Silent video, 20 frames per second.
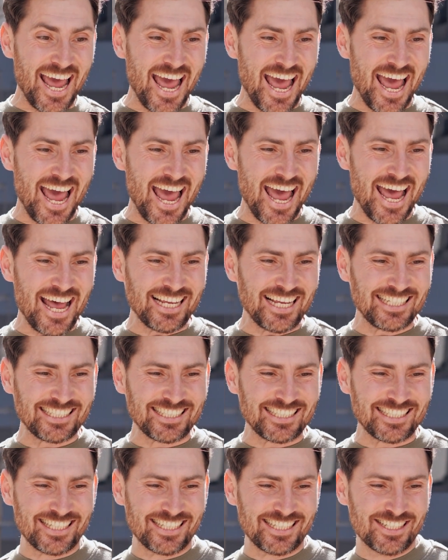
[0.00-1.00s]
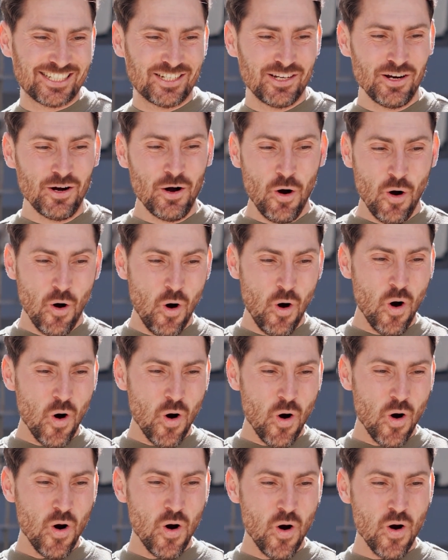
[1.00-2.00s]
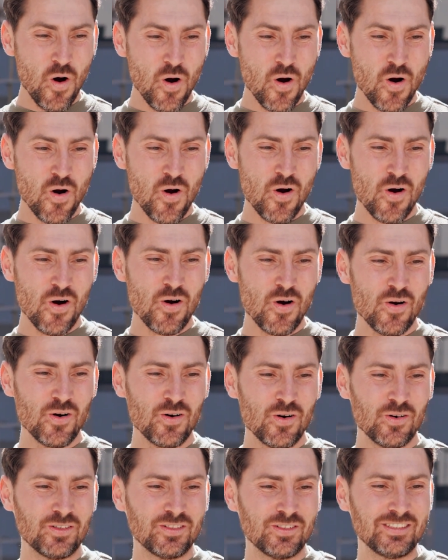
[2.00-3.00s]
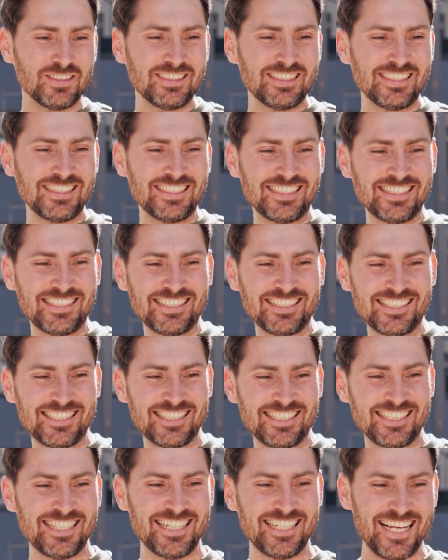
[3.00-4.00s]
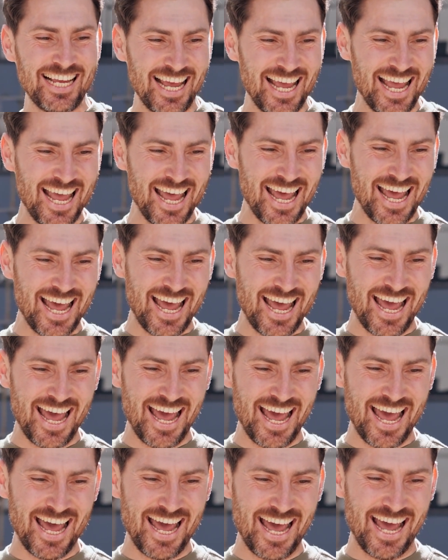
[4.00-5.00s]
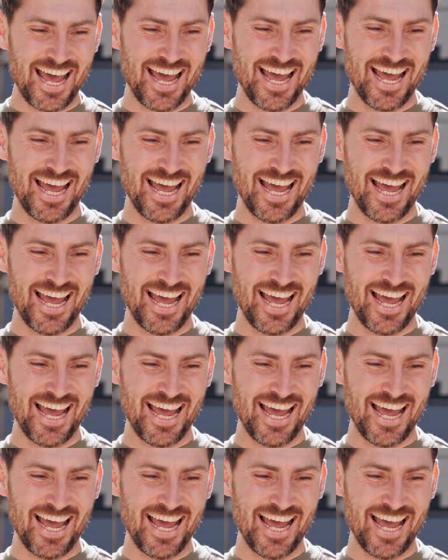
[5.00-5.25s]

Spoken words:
And hopefully with your experience of being in debt, you can help other people,